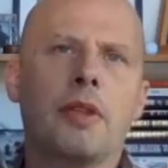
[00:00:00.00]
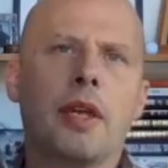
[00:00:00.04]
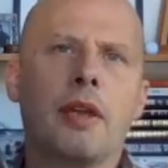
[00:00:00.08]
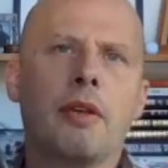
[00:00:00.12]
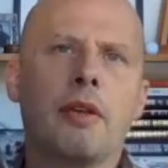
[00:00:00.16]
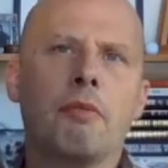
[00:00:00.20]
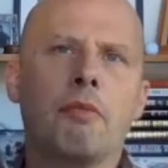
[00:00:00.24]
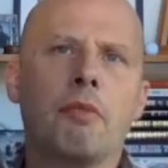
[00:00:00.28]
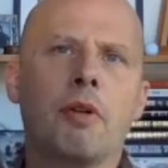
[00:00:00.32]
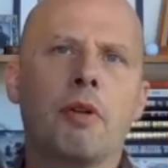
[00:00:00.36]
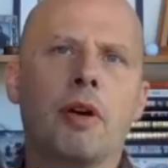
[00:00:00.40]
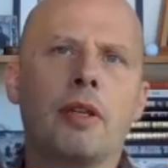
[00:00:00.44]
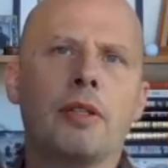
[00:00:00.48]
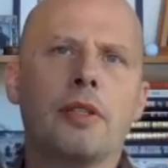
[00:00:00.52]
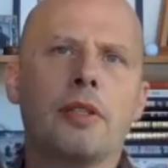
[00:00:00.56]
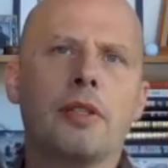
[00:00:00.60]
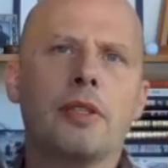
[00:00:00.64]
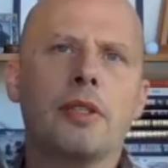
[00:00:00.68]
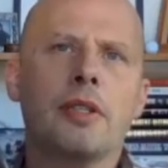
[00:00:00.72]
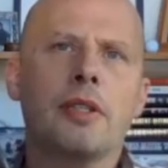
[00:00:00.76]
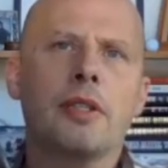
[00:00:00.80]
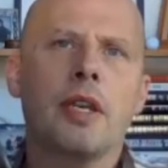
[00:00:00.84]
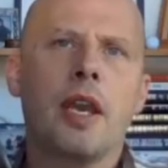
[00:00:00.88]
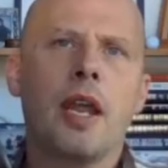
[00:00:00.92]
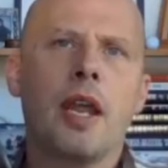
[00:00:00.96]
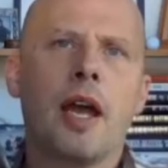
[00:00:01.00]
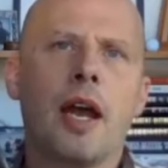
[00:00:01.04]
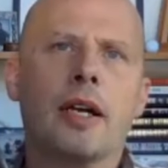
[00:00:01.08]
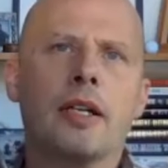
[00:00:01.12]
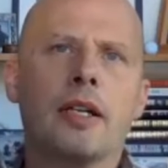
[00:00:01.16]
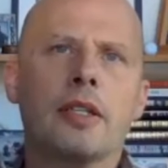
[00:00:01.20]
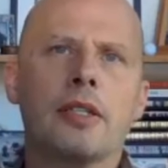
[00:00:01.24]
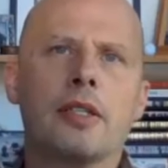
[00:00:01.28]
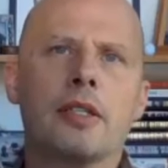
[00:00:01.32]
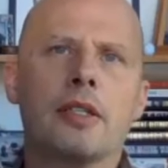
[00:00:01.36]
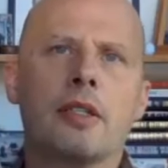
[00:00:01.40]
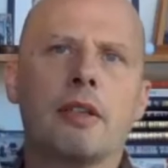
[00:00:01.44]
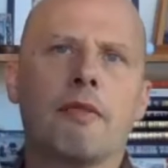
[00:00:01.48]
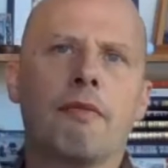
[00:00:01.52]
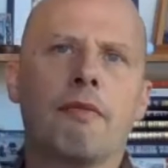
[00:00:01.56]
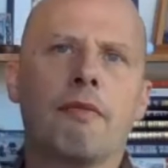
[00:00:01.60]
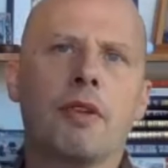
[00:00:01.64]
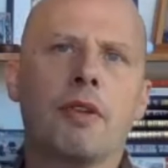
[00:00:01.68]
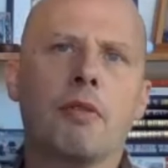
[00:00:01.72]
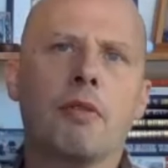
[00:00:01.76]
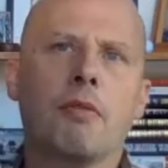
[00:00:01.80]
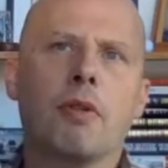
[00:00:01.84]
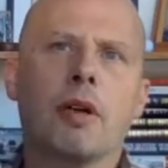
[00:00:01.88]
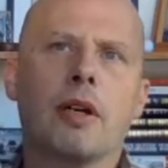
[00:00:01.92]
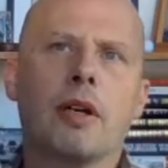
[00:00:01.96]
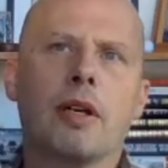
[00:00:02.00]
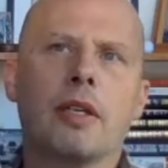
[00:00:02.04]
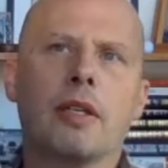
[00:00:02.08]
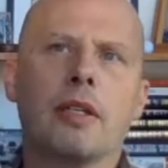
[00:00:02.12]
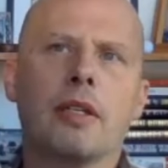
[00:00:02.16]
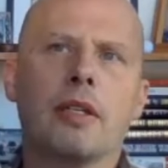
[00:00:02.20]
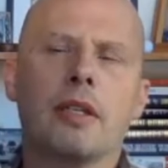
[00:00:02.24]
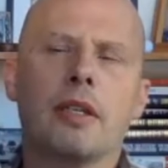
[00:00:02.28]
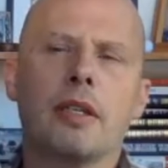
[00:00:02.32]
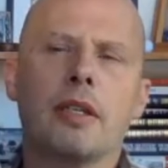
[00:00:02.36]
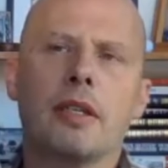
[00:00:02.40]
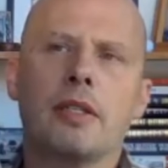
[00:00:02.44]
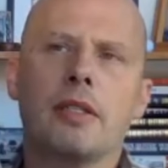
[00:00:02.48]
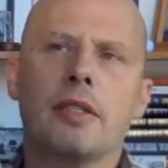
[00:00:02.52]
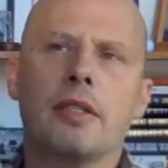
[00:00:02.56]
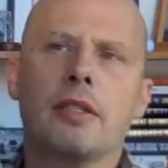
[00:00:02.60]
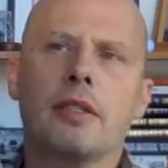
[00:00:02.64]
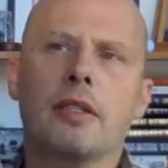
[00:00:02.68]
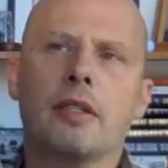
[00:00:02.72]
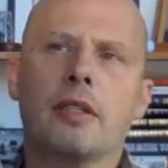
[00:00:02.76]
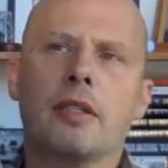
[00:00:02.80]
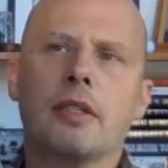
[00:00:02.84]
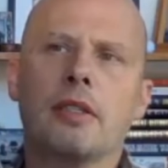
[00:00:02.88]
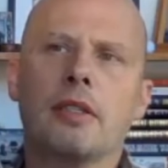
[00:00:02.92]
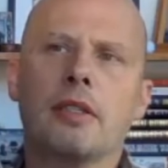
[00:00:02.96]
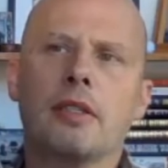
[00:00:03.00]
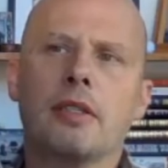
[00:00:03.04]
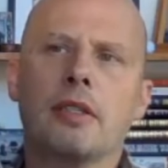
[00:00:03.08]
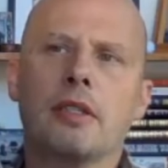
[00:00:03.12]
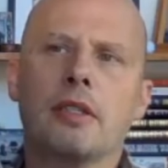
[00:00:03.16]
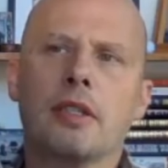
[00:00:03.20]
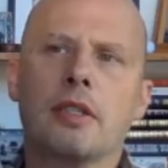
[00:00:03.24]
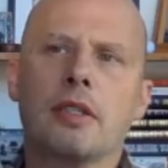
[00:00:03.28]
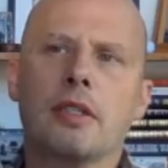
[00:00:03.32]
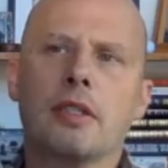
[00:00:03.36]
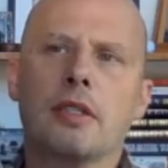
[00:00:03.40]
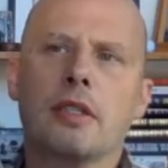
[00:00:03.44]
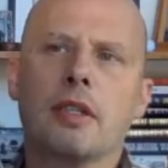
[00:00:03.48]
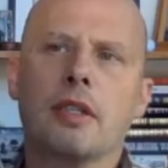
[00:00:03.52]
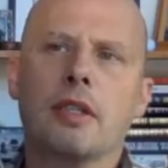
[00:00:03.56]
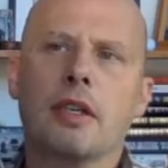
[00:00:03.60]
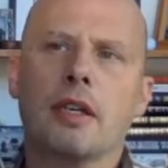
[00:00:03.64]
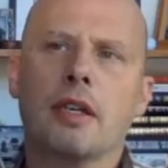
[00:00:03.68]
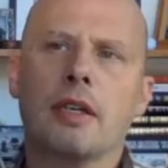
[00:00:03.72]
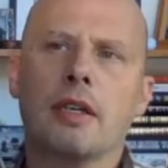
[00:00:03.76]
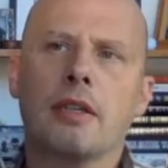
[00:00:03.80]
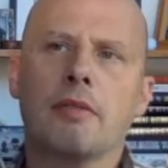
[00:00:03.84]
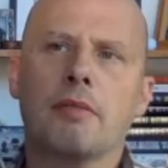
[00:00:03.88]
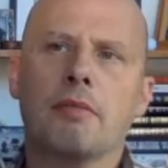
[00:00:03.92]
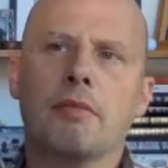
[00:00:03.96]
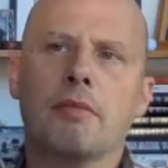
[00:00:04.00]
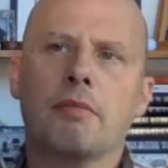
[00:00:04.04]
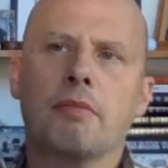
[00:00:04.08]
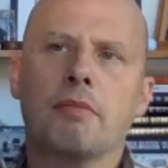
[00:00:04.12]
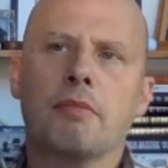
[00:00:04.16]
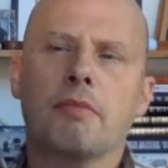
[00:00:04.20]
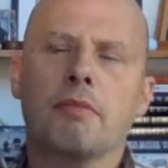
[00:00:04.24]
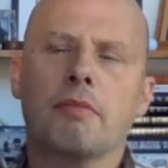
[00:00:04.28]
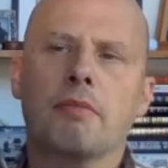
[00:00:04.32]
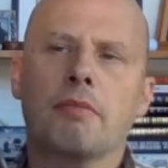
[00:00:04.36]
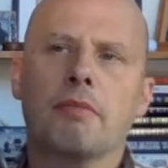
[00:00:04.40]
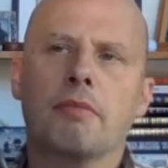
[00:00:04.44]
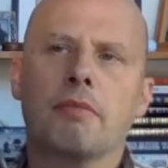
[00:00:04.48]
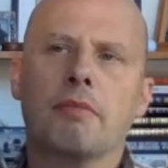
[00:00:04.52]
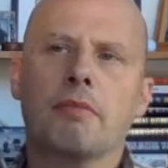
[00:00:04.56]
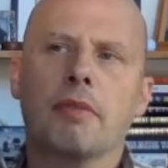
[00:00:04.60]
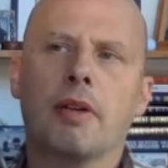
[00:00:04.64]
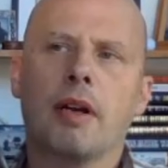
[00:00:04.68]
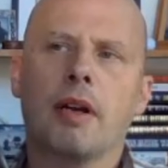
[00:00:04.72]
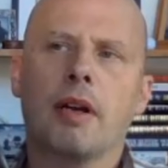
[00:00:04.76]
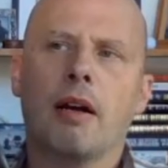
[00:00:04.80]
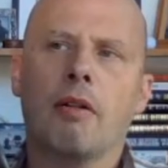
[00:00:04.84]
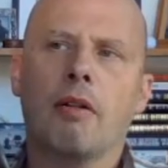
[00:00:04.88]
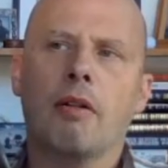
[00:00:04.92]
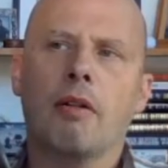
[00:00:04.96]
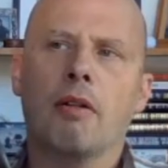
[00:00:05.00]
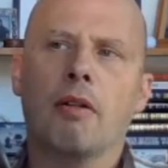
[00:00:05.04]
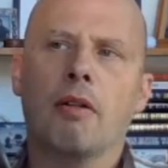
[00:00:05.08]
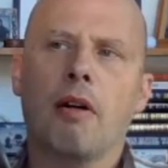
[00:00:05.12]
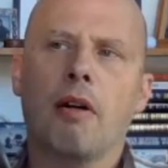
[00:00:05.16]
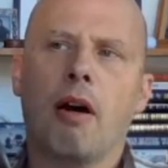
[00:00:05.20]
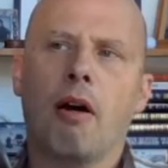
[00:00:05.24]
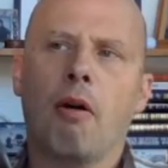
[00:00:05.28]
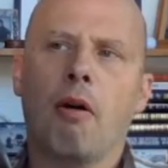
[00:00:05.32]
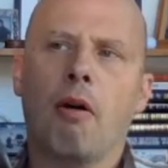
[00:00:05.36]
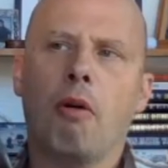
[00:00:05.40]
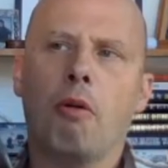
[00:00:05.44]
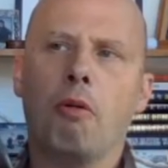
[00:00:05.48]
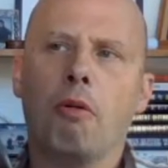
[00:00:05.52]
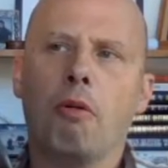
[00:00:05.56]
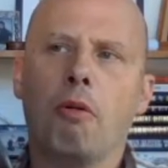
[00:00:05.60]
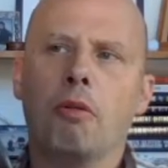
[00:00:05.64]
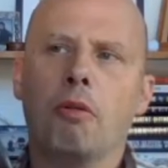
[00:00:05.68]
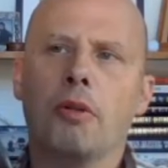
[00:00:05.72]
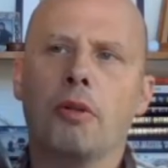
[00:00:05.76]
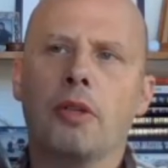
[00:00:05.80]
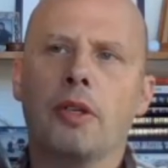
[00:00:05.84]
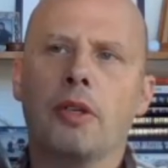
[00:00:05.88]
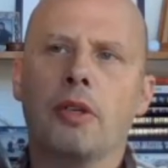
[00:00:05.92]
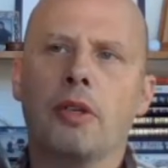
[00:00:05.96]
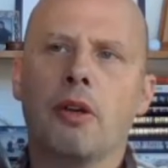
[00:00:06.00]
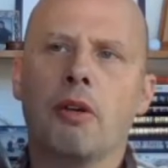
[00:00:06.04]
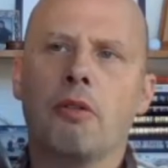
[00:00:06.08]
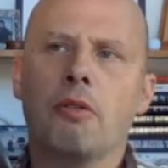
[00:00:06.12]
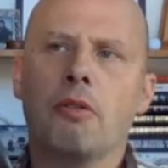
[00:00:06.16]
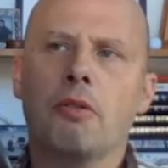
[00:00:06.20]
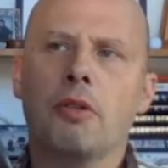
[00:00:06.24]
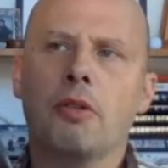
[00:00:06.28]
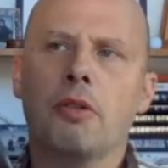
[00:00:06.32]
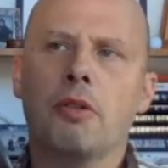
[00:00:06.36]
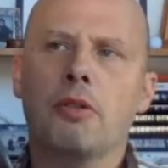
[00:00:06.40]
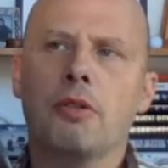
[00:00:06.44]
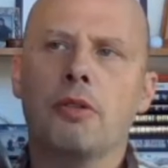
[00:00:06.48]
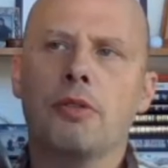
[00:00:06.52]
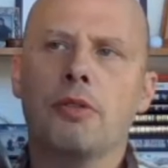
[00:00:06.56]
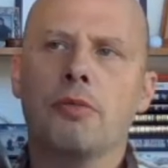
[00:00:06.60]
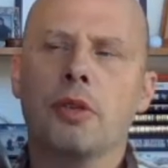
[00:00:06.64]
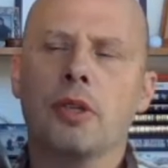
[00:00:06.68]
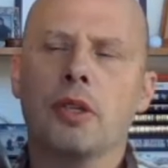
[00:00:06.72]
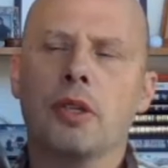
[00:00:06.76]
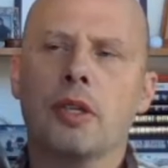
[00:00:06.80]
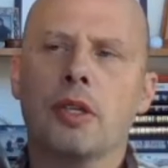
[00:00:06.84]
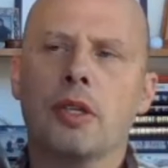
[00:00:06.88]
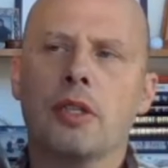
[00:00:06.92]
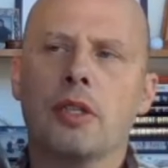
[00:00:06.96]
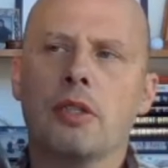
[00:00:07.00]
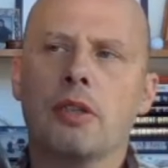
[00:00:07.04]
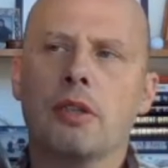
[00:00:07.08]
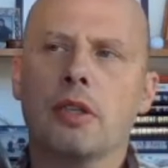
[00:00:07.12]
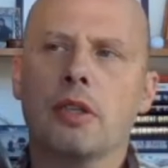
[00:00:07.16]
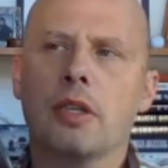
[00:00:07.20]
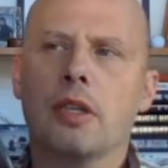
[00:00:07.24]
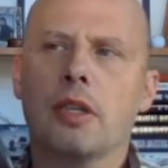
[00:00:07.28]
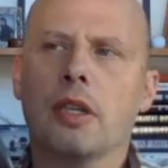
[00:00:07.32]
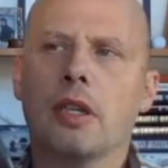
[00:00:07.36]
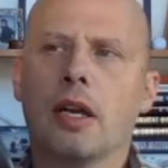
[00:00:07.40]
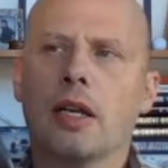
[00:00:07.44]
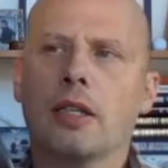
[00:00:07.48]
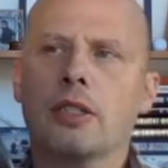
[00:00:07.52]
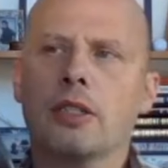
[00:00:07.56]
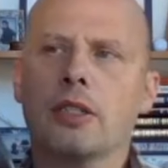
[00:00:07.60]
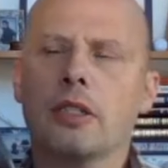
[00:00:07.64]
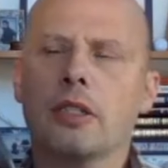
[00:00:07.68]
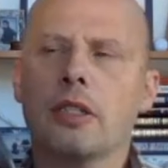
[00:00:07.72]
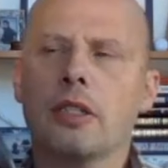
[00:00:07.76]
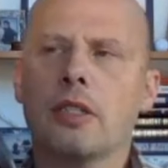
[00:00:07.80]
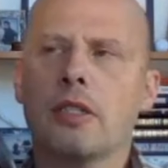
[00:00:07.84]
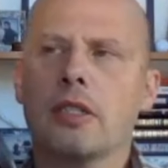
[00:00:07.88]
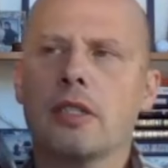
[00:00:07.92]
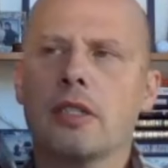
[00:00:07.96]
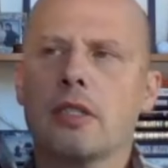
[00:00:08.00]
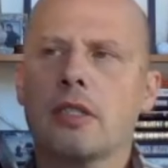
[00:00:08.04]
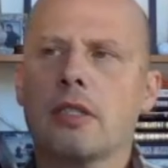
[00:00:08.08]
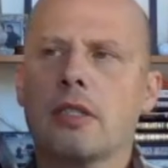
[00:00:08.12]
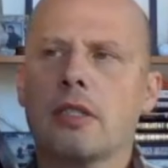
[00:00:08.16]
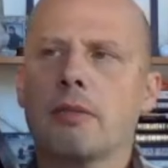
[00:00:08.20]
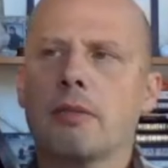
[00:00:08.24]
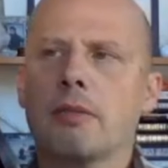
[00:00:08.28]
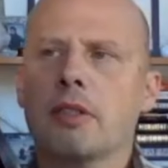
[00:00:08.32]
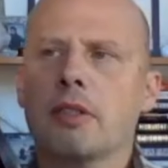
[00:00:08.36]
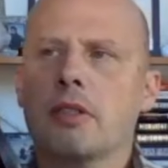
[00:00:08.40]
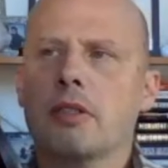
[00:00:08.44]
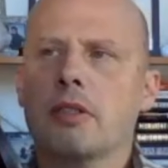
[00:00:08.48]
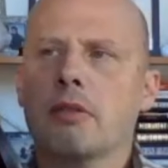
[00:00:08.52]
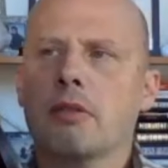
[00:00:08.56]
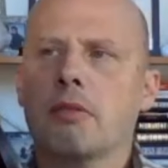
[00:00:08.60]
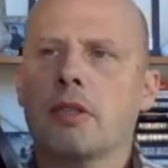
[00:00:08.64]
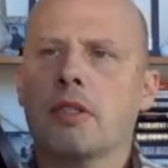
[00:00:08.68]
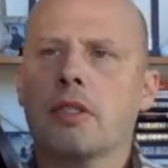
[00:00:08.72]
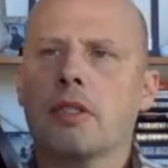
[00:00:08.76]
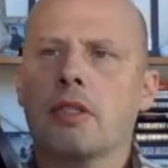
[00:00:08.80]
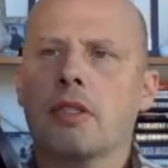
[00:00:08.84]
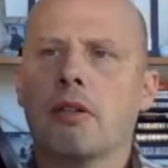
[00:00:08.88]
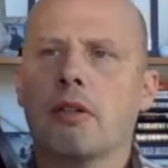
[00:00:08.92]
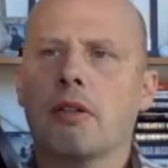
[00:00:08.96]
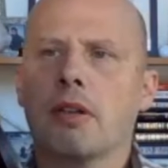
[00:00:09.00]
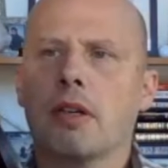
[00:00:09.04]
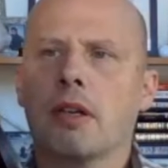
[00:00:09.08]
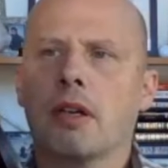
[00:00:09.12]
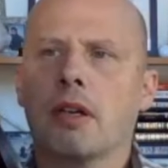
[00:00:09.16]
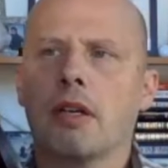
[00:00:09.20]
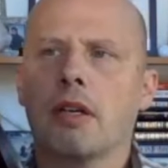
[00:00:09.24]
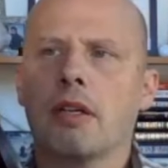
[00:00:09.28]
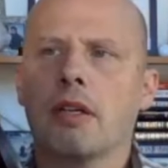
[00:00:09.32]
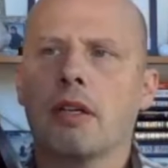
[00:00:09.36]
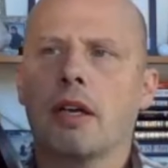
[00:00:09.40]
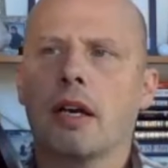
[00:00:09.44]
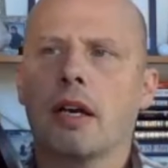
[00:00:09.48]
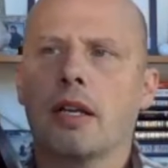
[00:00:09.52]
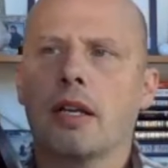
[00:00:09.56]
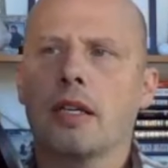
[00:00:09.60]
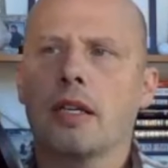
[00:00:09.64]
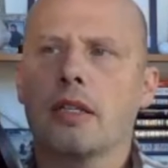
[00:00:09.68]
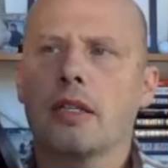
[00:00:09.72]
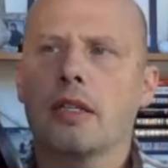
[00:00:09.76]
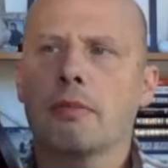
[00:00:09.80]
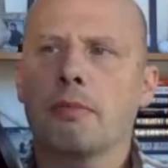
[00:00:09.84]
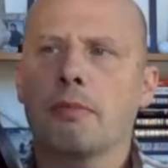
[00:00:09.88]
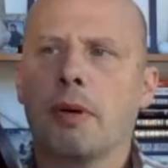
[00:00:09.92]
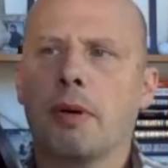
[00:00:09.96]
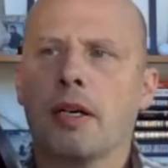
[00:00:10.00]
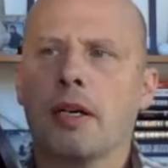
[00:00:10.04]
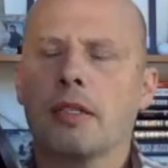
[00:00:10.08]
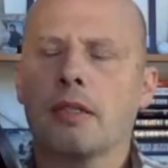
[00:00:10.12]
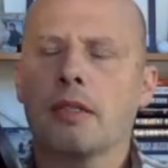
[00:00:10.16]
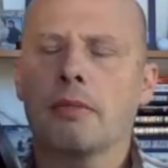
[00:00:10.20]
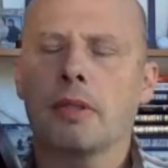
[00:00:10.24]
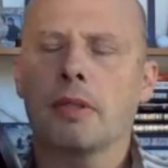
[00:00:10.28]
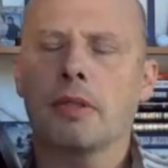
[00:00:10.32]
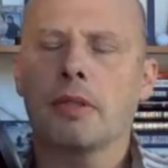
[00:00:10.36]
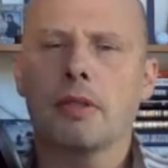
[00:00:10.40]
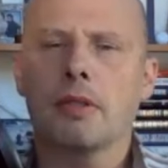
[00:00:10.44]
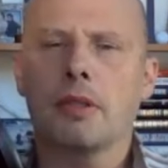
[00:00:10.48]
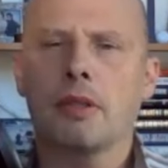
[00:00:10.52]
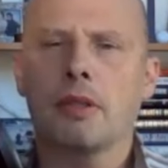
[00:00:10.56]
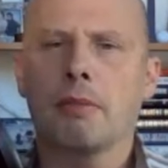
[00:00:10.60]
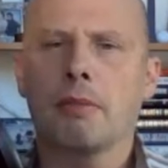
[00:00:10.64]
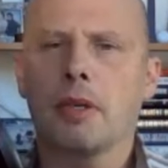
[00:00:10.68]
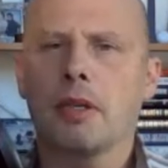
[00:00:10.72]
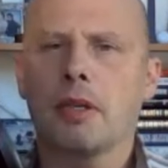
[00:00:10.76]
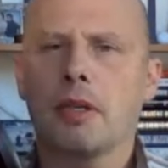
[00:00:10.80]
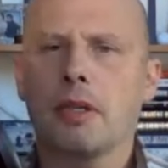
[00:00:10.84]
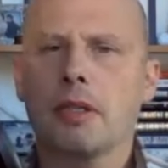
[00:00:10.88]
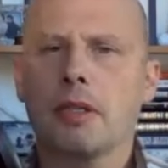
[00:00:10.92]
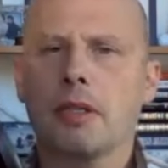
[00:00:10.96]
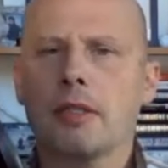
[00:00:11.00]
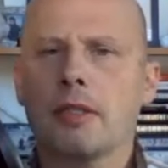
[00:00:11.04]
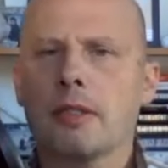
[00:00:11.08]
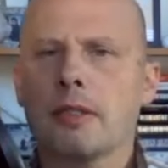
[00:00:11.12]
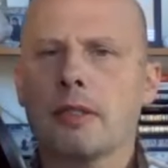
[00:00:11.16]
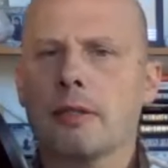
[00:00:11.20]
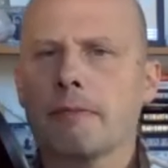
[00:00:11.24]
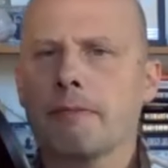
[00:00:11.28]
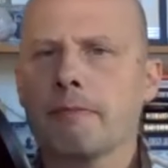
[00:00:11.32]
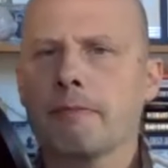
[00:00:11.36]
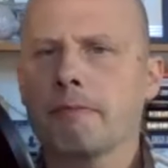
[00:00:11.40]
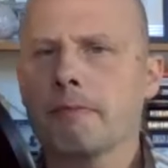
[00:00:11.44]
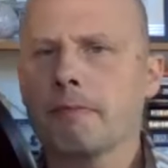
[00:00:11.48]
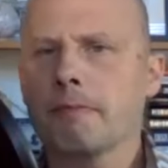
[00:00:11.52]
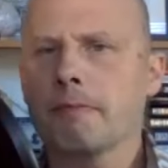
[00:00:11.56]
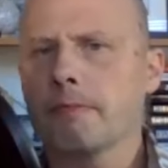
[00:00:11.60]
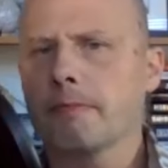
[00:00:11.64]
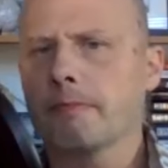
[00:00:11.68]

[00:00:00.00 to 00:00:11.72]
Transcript: Then what's next, if you would? Is this just a hold and no news really until the election? Is it similar to what's going on, I guess, possibly with the Middle East?